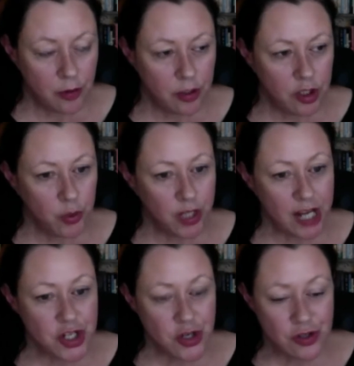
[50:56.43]
What I
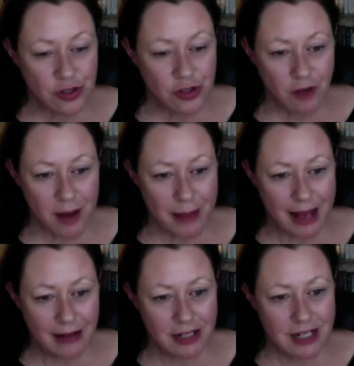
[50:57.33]
choose to write
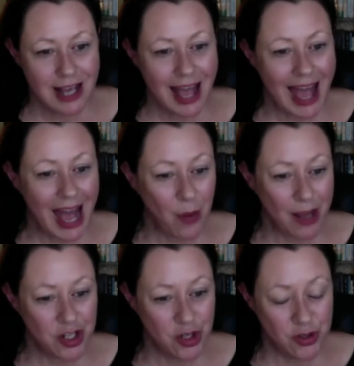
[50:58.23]
about, how
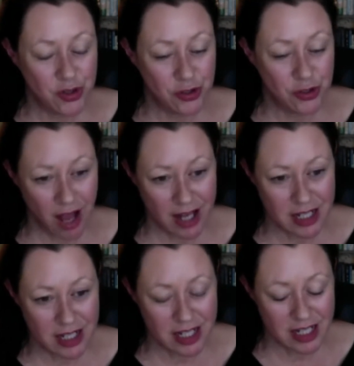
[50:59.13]
I choose to write
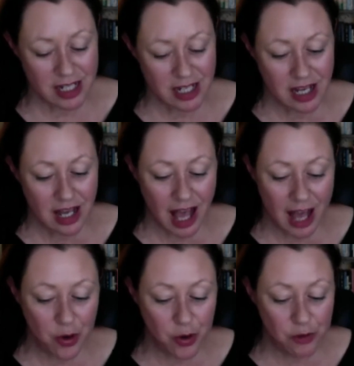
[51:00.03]
it,
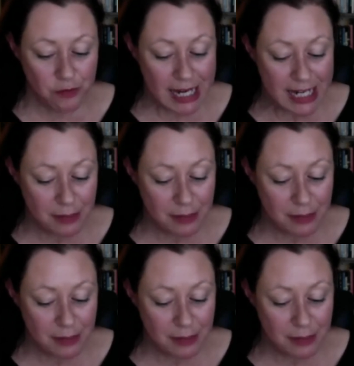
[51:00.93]
and who reads my